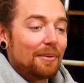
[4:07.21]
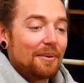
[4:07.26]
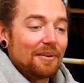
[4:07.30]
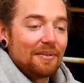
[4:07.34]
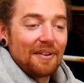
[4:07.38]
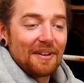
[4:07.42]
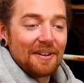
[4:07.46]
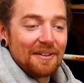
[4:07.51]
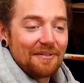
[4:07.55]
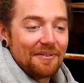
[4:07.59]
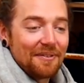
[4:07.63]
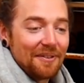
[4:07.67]
We've
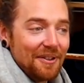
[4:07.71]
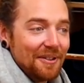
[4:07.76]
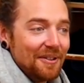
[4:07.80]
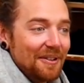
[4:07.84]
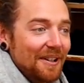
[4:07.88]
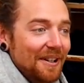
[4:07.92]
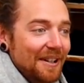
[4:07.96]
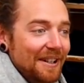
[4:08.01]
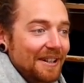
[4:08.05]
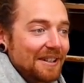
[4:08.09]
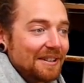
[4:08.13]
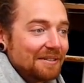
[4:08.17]
had a few
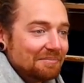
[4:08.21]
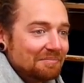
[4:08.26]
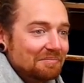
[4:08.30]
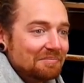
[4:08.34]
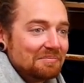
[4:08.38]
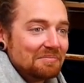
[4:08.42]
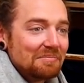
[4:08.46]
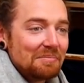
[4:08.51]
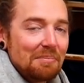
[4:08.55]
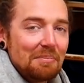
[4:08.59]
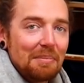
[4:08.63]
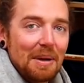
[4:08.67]
like
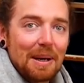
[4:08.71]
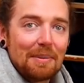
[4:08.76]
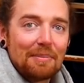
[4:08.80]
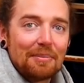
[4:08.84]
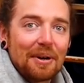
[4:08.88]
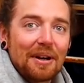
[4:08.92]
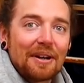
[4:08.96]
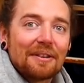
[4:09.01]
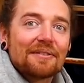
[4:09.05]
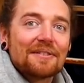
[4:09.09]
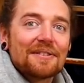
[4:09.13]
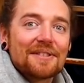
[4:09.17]
band
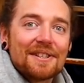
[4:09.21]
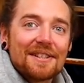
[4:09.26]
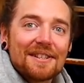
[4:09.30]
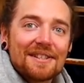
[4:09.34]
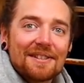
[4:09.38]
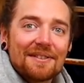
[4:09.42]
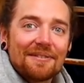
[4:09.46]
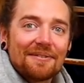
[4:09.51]
breakfasts